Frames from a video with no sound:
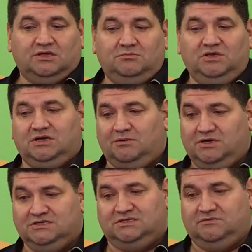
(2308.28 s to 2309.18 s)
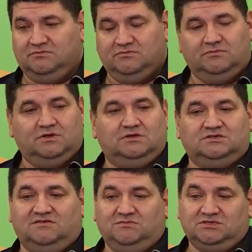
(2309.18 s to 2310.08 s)
as a result. If you look at the
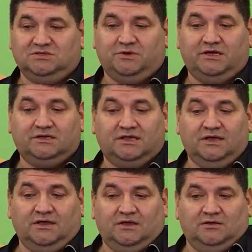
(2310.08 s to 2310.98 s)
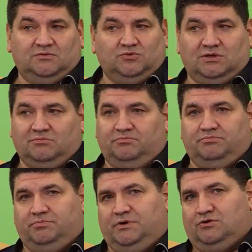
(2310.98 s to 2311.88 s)
Namiz self-driving car
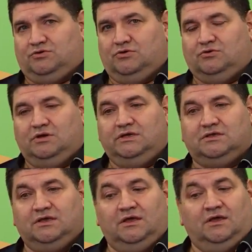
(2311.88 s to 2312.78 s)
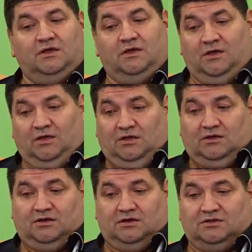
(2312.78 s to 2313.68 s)
or the Kamaz
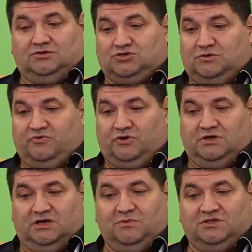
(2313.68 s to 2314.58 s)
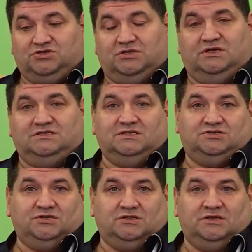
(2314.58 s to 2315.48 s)
vehicle, this joint project has been
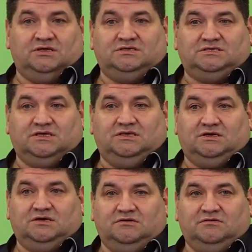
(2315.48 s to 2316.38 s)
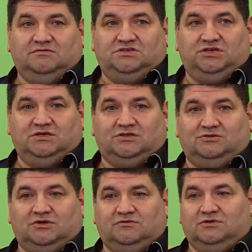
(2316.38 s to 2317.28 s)
around for 2 or 3 years.
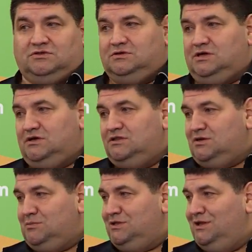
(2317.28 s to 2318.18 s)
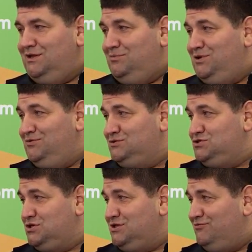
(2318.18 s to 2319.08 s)
We started with the
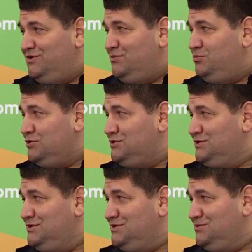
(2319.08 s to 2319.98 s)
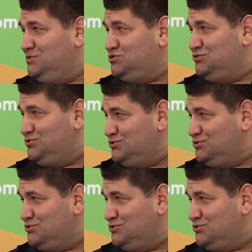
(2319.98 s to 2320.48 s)
things like intermodal